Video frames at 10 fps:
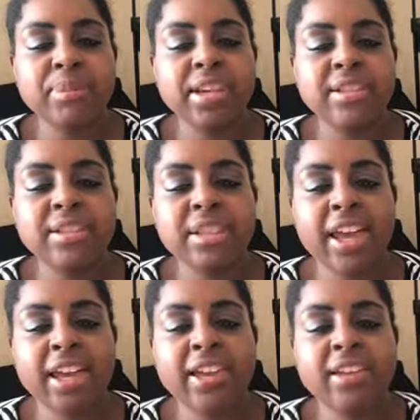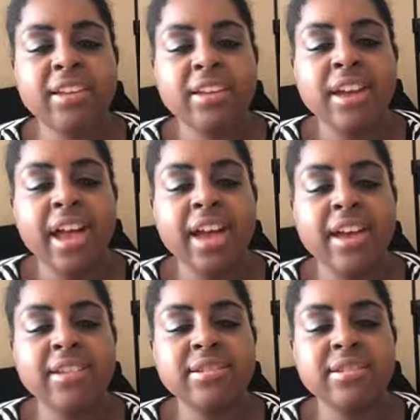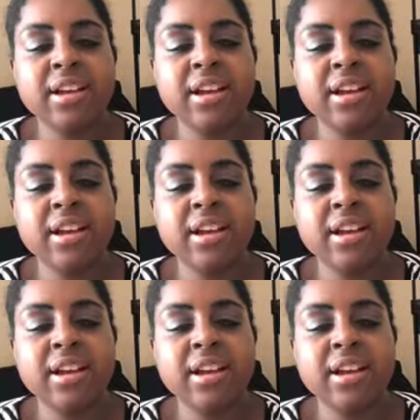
intake, and